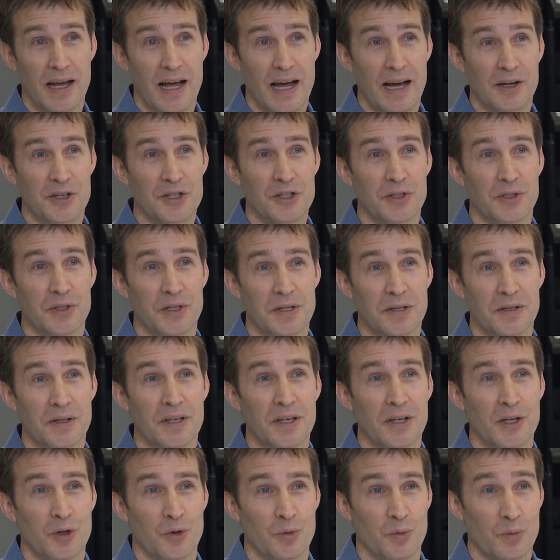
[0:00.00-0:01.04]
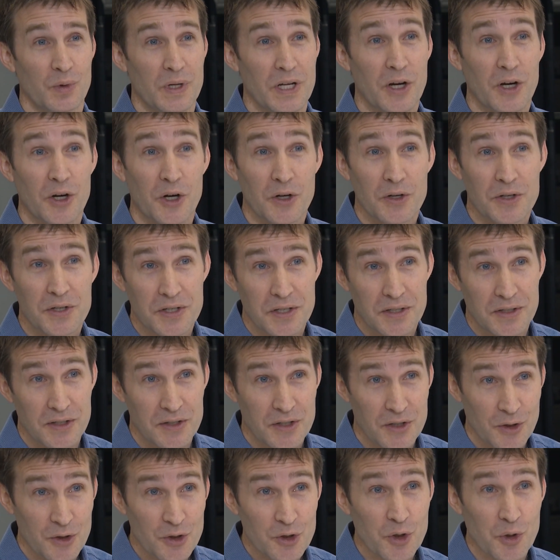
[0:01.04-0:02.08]
actually rehearsed the
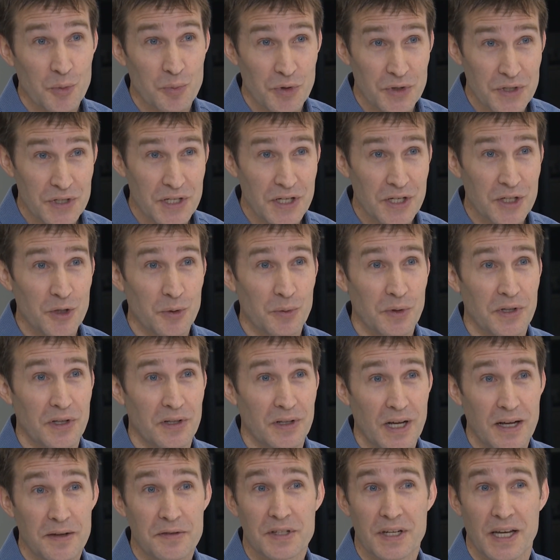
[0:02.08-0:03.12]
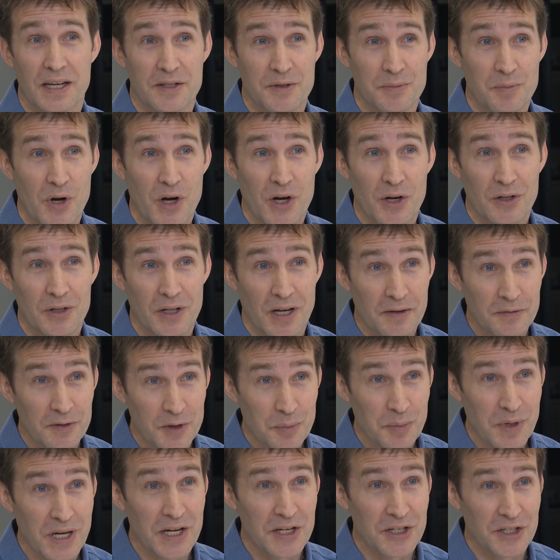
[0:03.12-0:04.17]
surgical procedure with a life-size model of
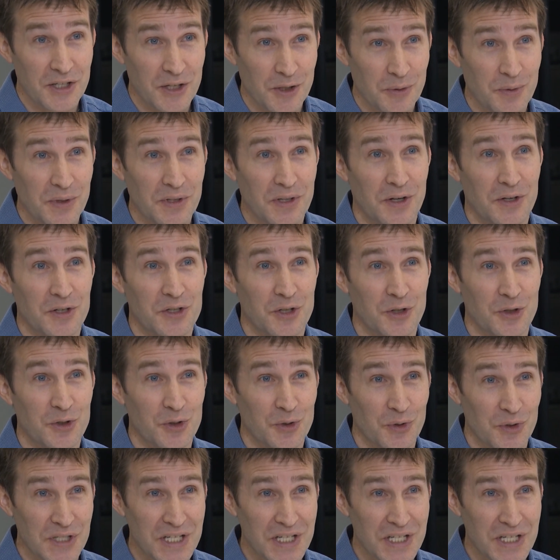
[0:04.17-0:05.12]
the patient with our surgical